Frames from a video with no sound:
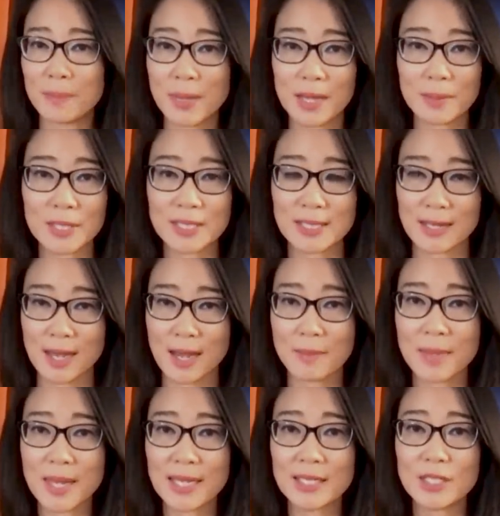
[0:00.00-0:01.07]
public to
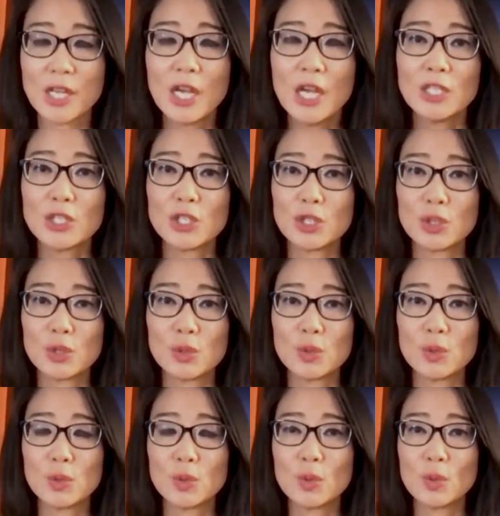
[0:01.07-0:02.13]
come in
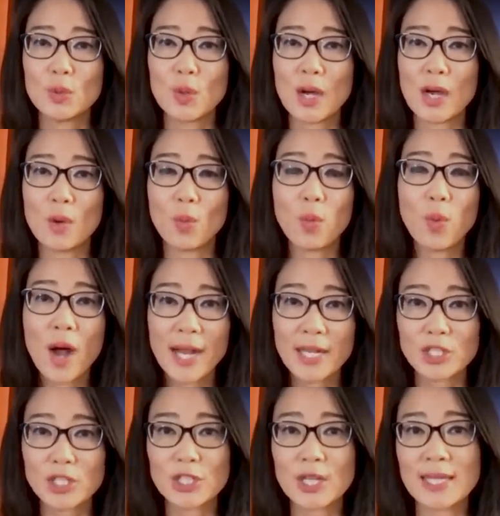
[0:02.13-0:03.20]
to
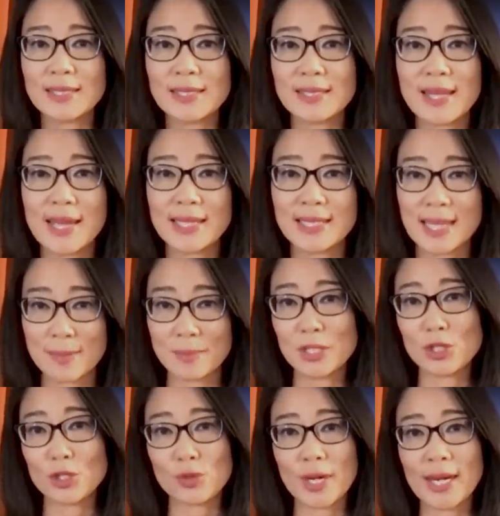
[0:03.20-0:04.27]
watch as they
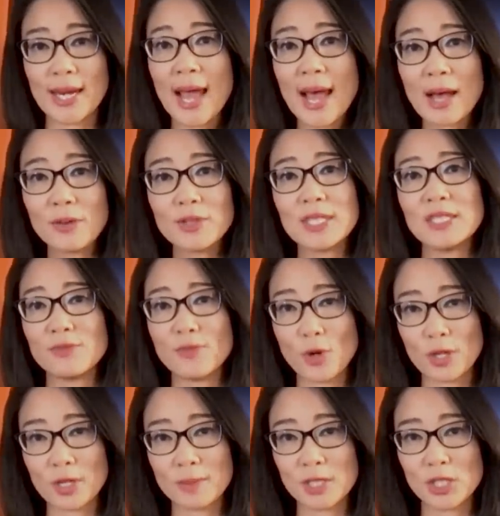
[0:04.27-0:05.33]
demonstrate how these
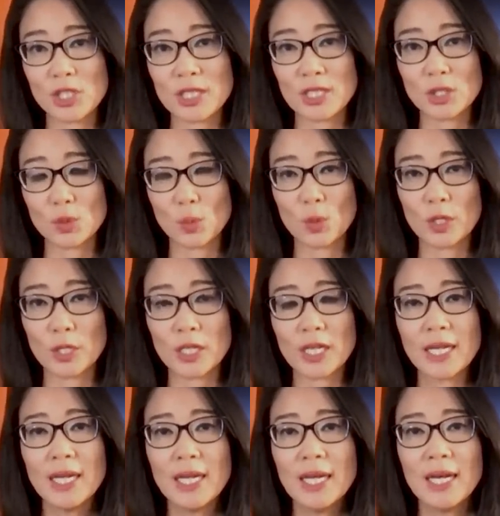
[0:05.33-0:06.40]
voting machines
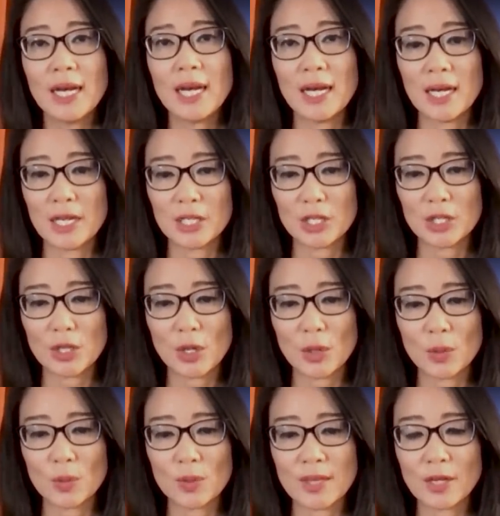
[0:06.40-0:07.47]
work. You
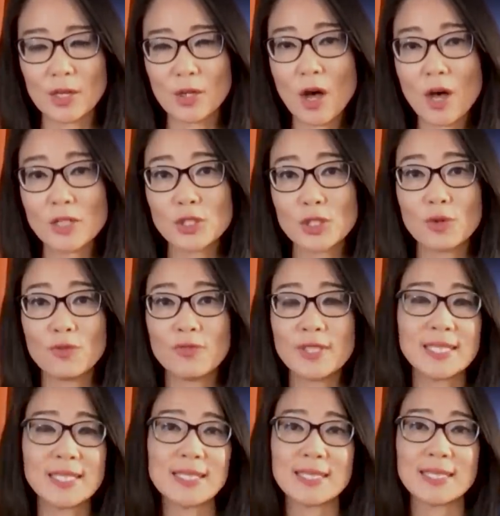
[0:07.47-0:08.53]
know, they'll also
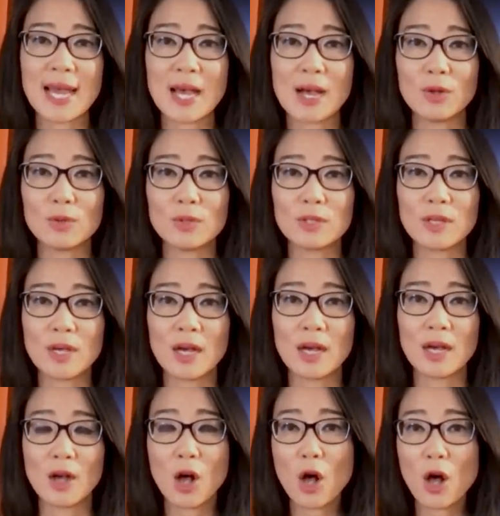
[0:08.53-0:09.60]
visit town
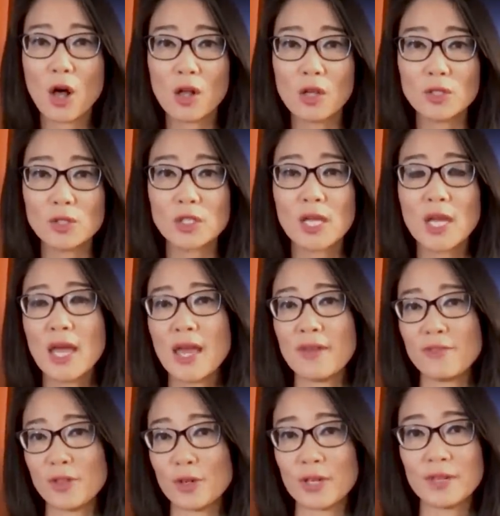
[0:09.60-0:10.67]
halls.
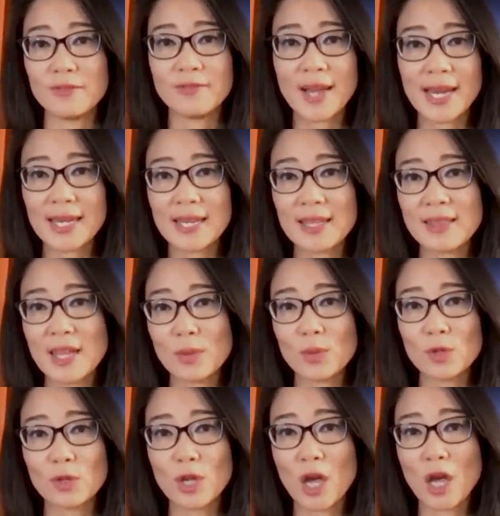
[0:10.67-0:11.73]
If they're invited, they
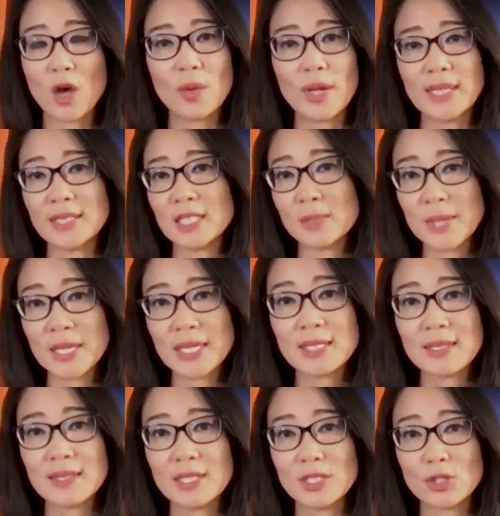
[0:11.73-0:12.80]
will go and speak
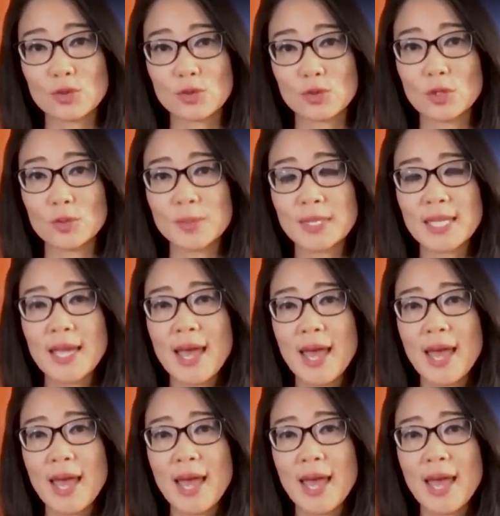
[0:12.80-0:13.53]
to these groups